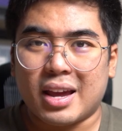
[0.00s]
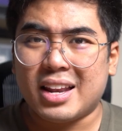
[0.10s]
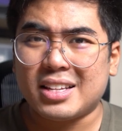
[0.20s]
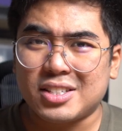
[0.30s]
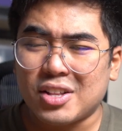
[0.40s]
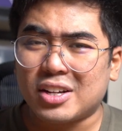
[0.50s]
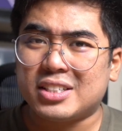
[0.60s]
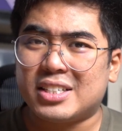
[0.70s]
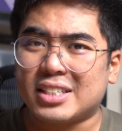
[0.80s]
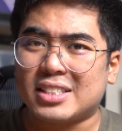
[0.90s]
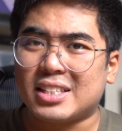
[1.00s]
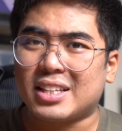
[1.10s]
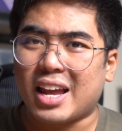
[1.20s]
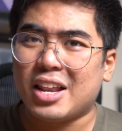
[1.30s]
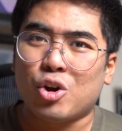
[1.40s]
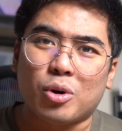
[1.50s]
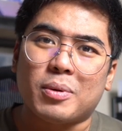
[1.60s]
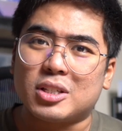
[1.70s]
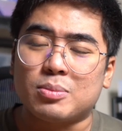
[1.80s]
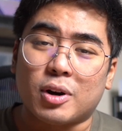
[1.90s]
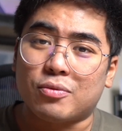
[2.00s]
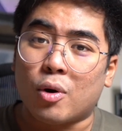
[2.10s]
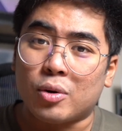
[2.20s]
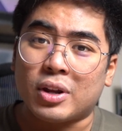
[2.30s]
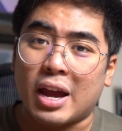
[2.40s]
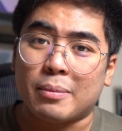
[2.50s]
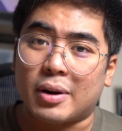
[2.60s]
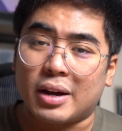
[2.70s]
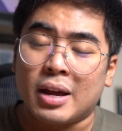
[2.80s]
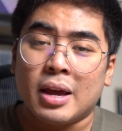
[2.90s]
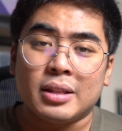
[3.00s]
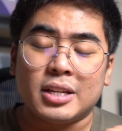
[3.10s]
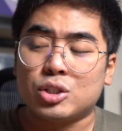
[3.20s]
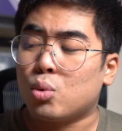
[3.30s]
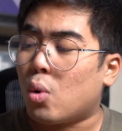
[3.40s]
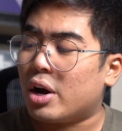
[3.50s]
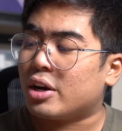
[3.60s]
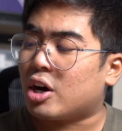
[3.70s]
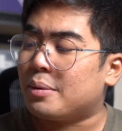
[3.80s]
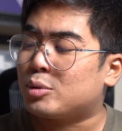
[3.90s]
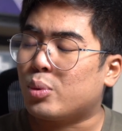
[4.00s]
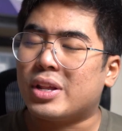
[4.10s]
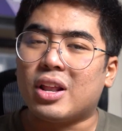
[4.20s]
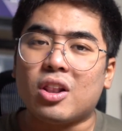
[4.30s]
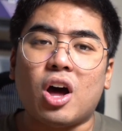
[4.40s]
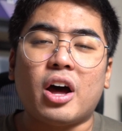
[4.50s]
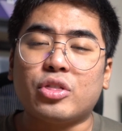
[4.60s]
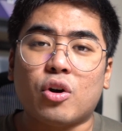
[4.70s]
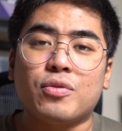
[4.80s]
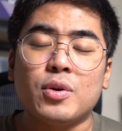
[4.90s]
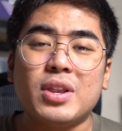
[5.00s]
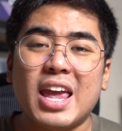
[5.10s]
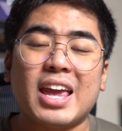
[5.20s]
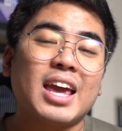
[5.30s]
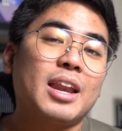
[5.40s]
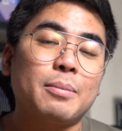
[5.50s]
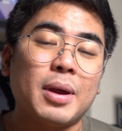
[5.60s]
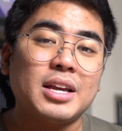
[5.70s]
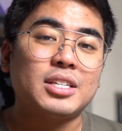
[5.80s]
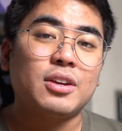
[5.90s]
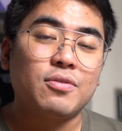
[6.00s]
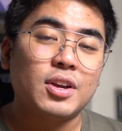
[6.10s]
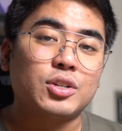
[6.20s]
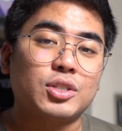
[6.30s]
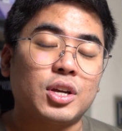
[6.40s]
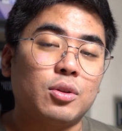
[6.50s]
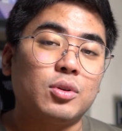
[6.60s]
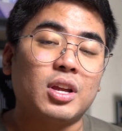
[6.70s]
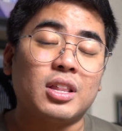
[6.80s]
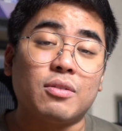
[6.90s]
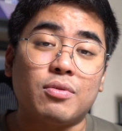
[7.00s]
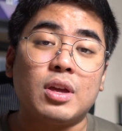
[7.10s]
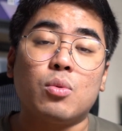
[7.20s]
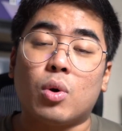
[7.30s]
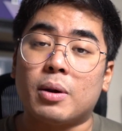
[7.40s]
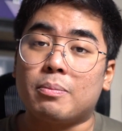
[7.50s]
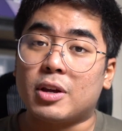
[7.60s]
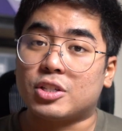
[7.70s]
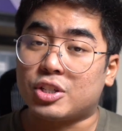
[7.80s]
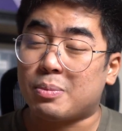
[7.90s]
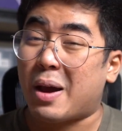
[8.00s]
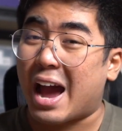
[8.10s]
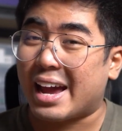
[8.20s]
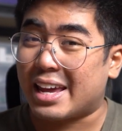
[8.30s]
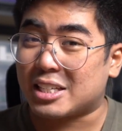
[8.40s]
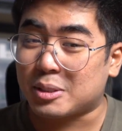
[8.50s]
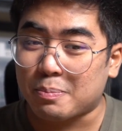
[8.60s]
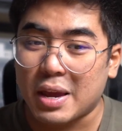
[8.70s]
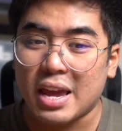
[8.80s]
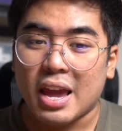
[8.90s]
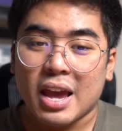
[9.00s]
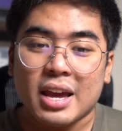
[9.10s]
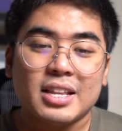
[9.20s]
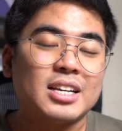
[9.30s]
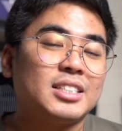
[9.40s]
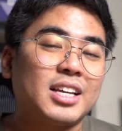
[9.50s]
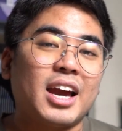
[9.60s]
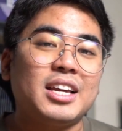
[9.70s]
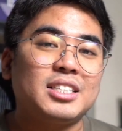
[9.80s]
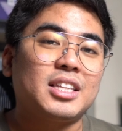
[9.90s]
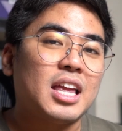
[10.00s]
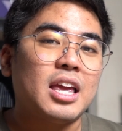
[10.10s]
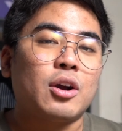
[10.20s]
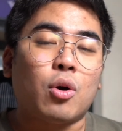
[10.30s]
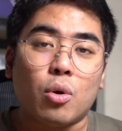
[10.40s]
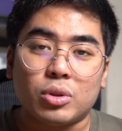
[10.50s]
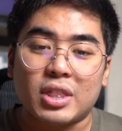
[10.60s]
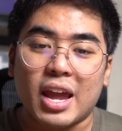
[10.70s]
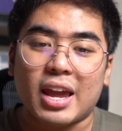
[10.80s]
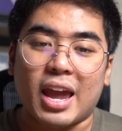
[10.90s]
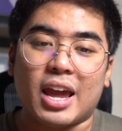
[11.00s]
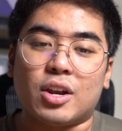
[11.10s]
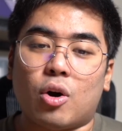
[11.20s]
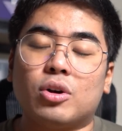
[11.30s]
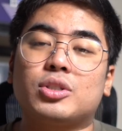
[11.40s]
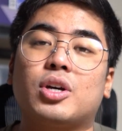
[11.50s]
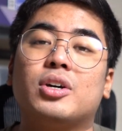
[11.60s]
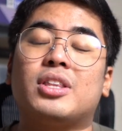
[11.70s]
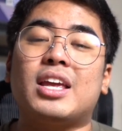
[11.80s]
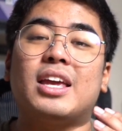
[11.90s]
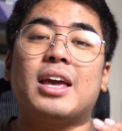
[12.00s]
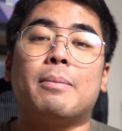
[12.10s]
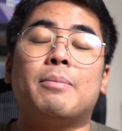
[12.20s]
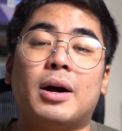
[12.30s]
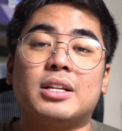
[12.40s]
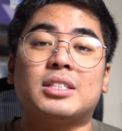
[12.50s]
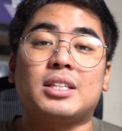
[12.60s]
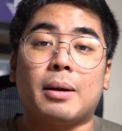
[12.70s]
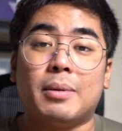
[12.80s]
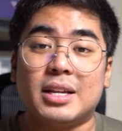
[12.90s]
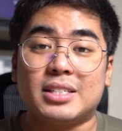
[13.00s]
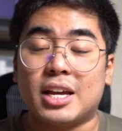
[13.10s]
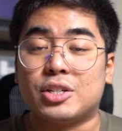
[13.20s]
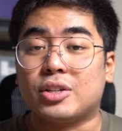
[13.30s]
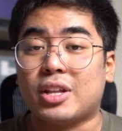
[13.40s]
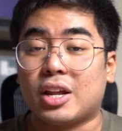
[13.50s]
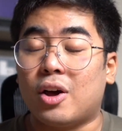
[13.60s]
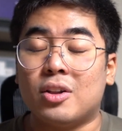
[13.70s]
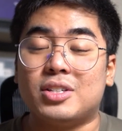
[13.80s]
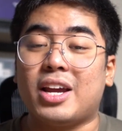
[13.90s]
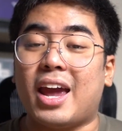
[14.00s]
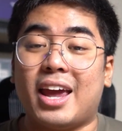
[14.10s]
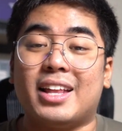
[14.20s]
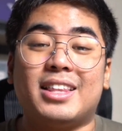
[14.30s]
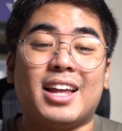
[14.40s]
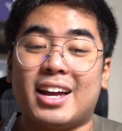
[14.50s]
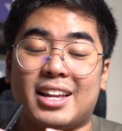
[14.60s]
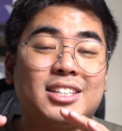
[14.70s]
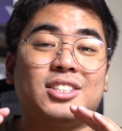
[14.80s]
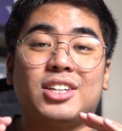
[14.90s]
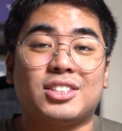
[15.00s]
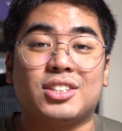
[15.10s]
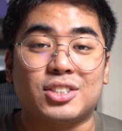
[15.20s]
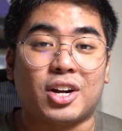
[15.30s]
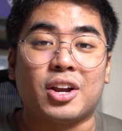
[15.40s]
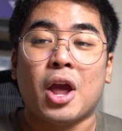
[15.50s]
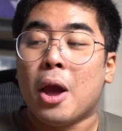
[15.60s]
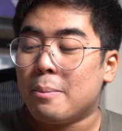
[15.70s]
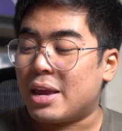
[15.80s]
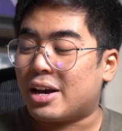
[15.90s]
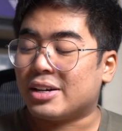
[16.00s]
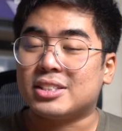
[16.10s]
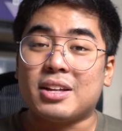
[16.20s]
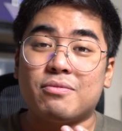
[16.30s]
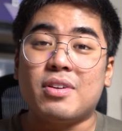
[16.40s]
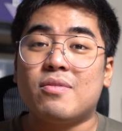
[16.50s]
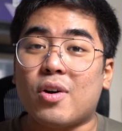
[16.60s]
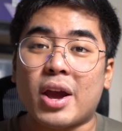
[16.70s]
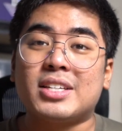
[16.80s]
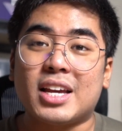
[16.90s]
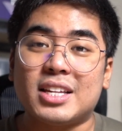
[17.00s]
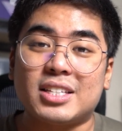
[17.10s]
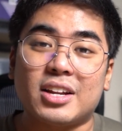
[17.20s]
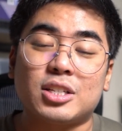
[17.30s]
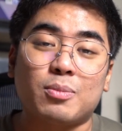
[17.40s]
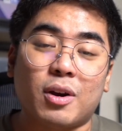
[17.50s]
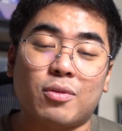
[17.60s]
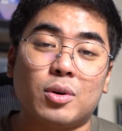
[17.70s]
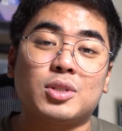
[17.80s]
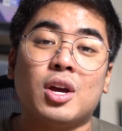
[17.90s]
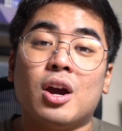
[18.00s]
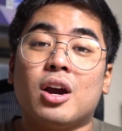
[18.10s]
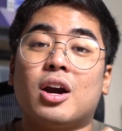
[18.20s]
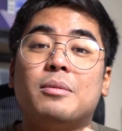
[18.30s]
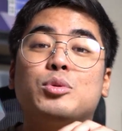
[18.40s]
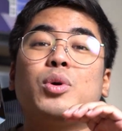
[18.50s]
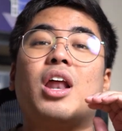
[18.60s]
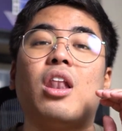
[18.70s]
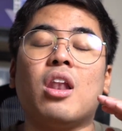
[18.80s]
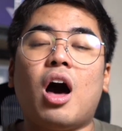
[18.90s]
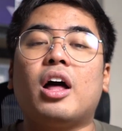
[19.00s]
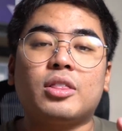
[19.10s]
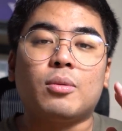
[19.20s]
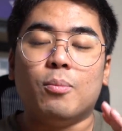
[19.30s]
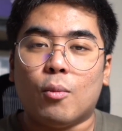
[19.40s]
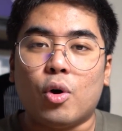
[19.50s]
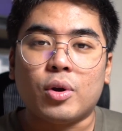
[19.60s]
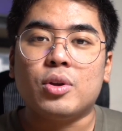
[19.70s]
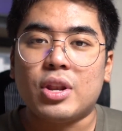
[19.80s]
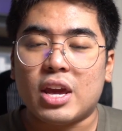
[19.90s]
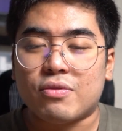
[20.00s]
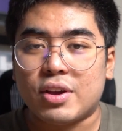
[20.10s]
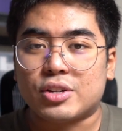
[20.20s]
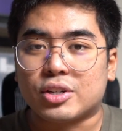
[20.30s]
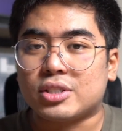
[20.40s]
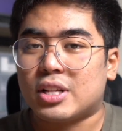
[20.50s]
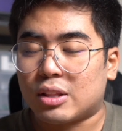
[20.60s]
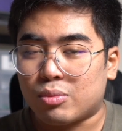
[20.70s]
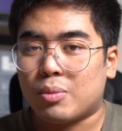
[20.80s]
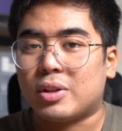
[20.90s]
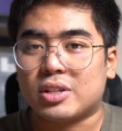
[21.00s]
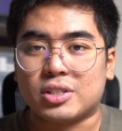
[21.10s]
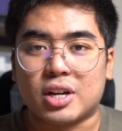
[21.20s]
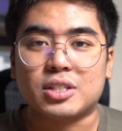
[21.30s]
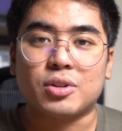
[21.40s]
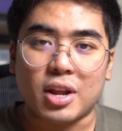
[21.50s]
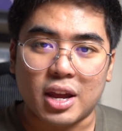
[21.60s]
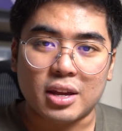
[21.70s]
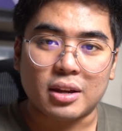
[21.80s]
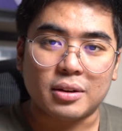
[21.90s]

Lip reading: And it's not just a normal smartphone camera. This one comes with a lot of unique and amazing features, including the V1 Plus chip ISP, the Zeiss T coating, and also the Gimbal stabilization technology. And that is just the start, because the Vivo X80 series smartphones comes with a lot more unique features that we will discuss today.